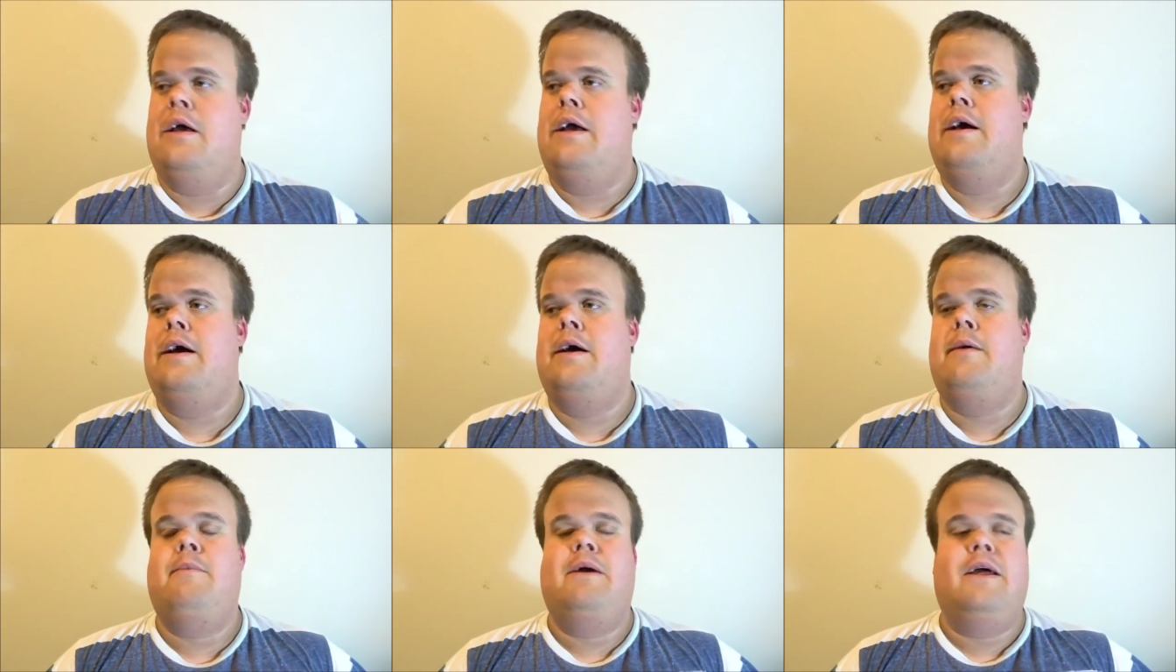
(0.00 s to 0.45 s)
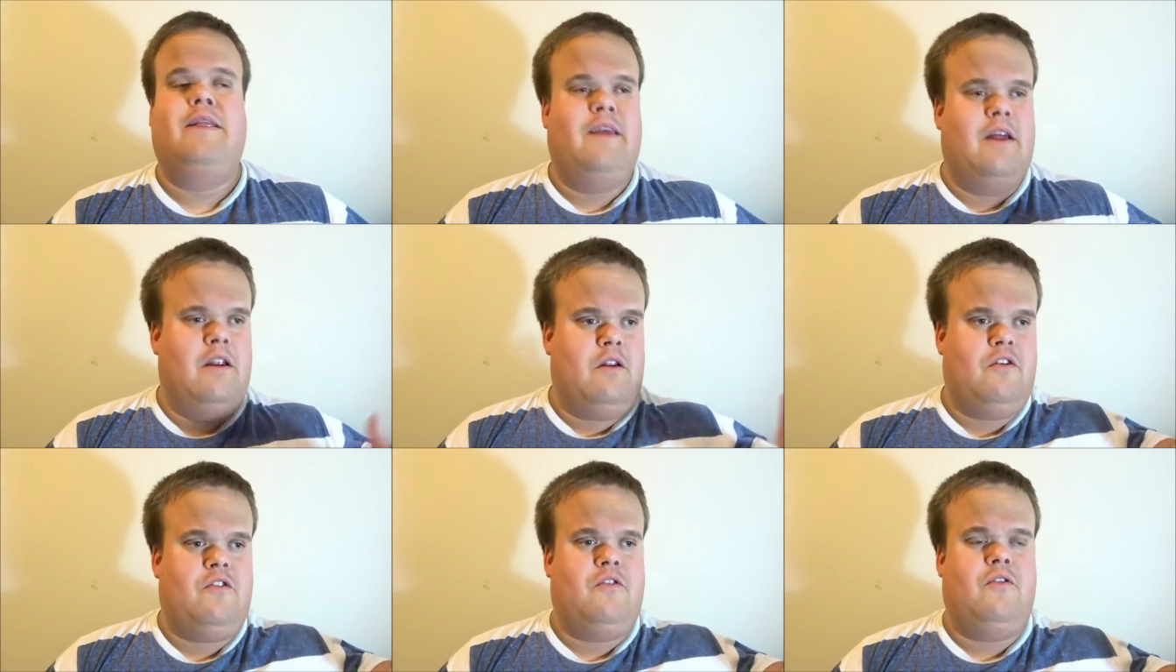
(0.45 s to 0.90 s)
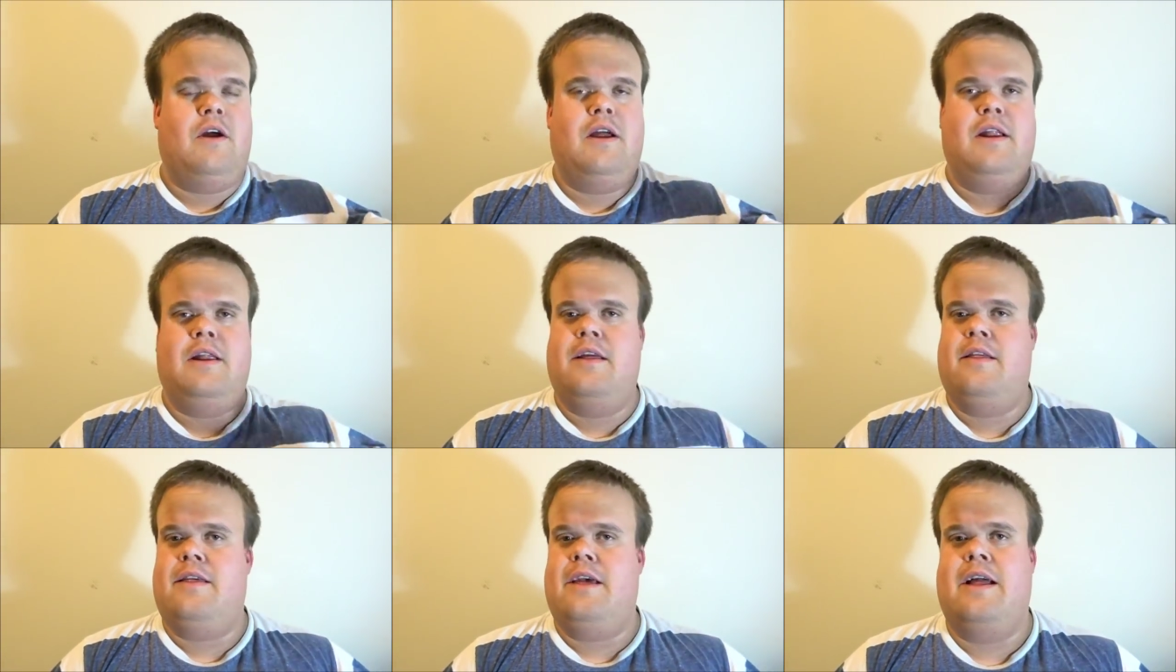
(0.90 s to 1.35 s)
um, and then
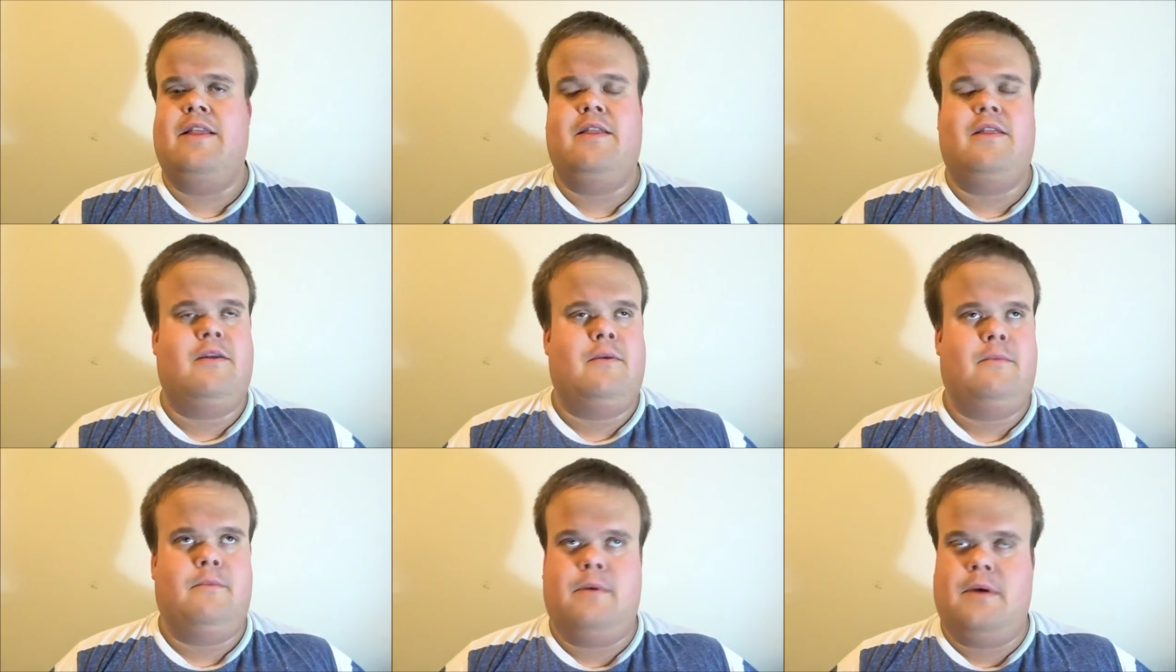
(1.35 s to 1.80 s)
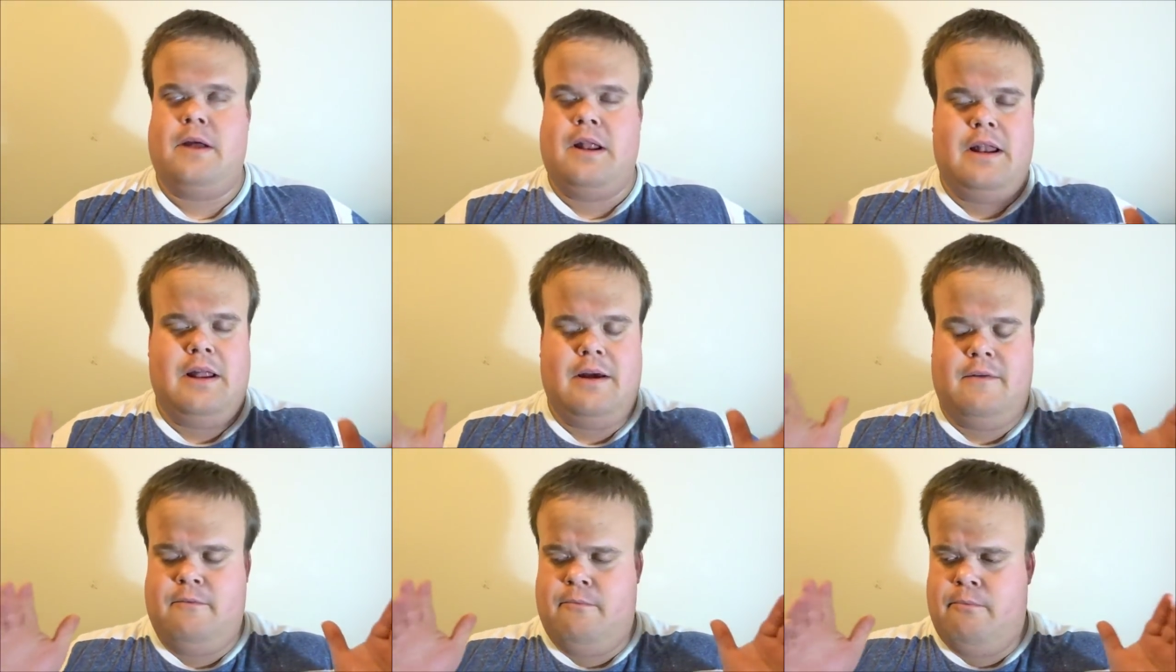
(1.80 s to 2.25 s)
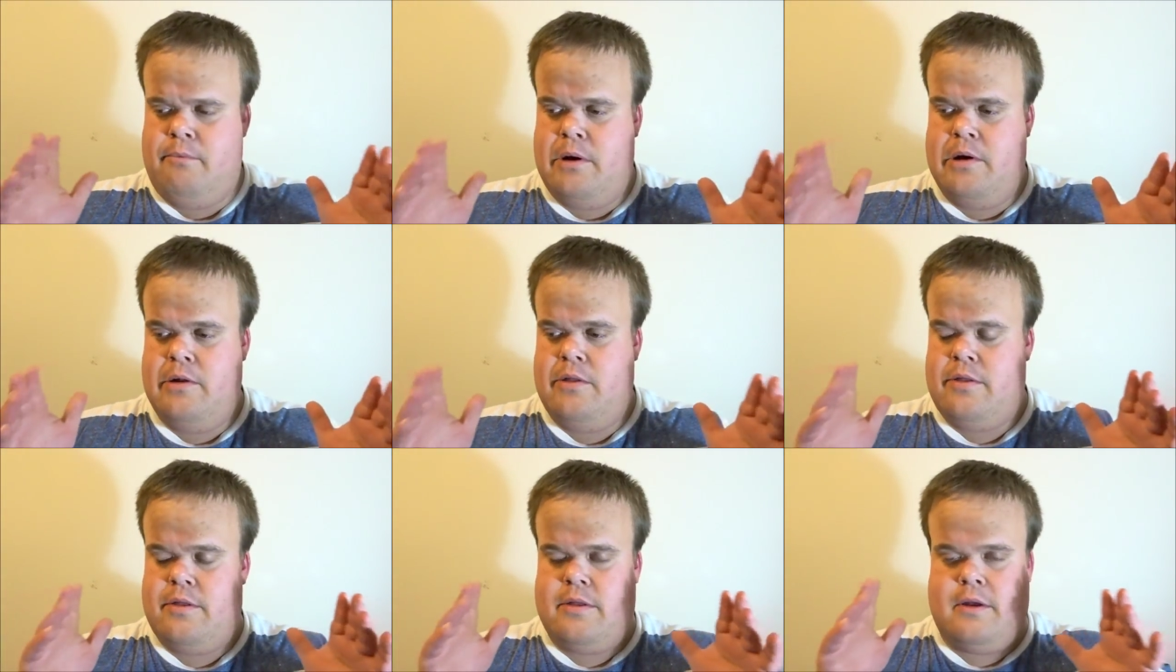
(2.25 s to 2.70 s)
Australia's anthem. I love
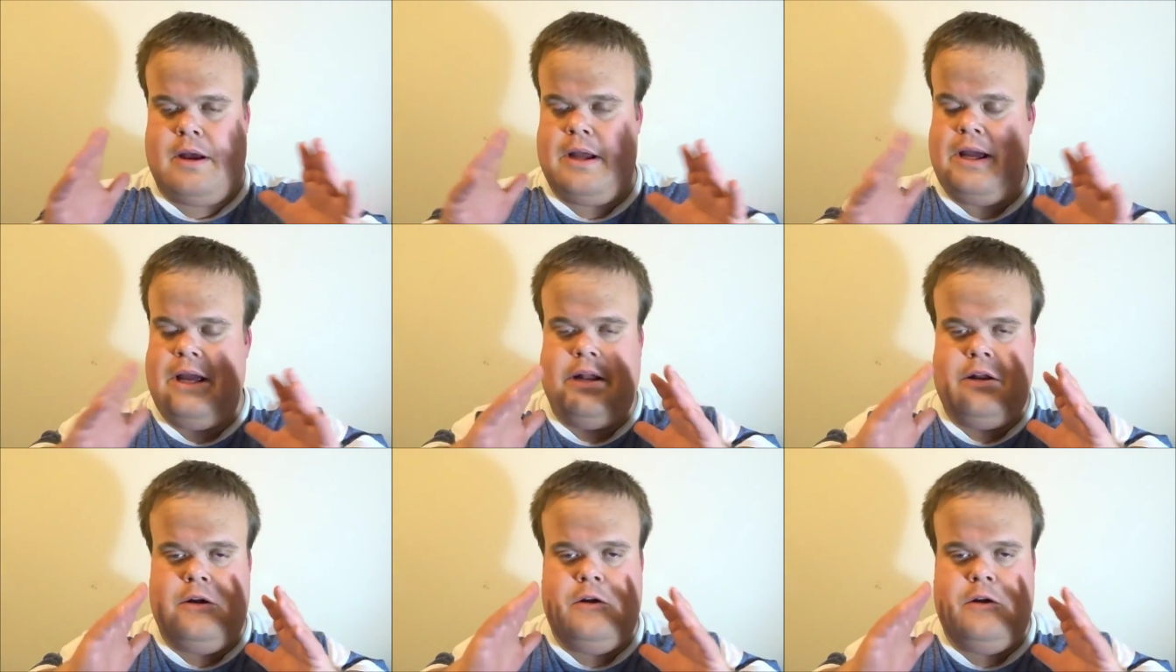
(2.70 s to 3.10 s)
both. I get